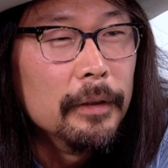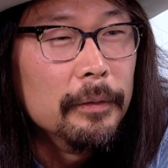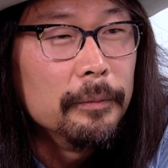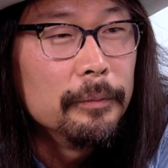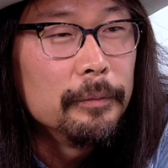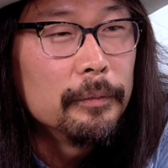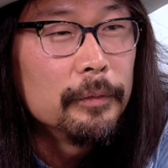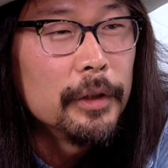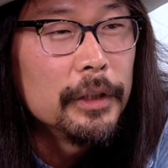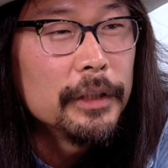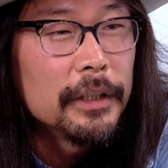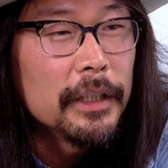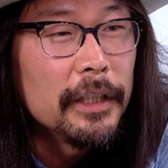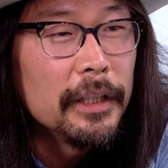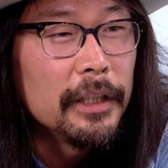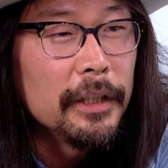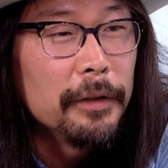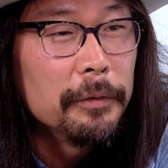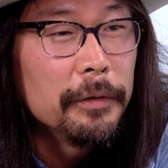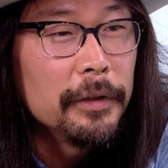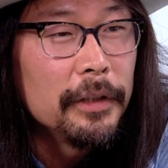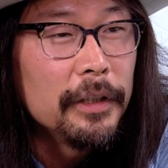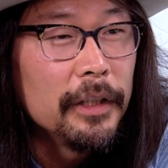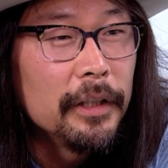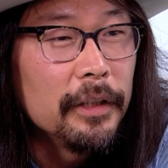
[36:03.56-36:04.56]
which
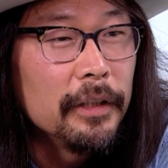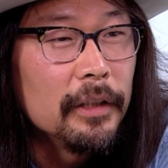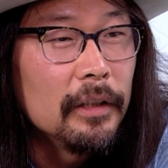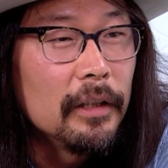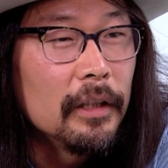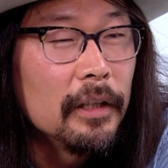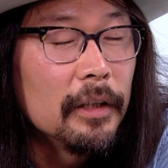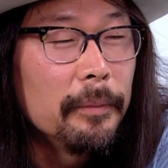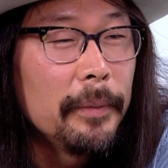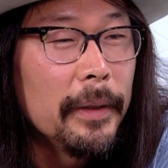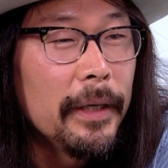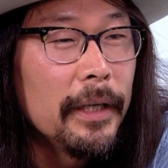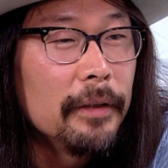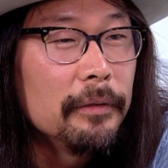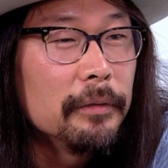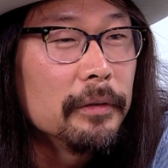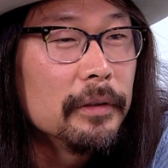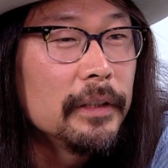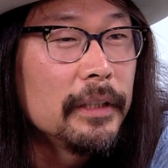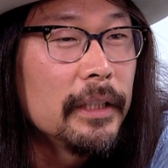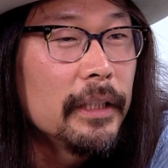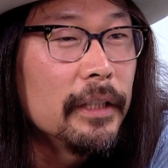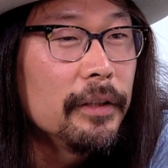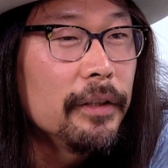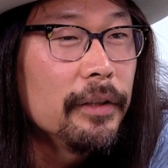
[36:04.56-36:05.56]
anyone in our band will
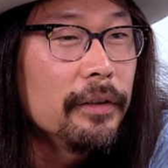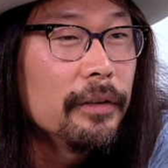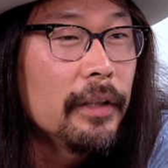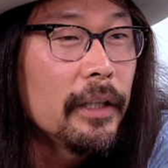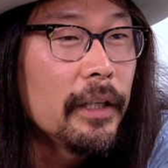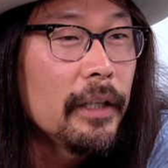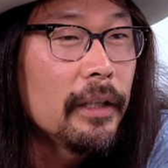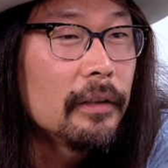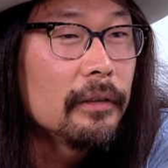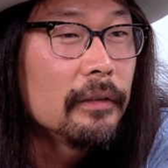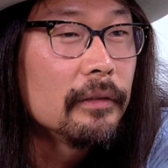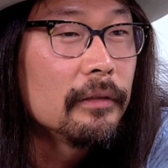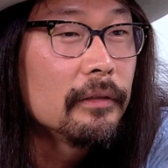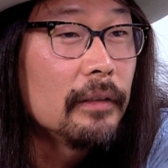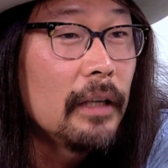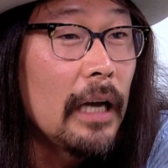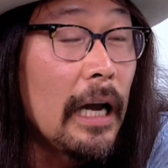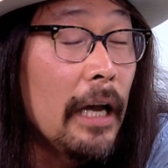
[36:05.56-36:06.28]
tell you that.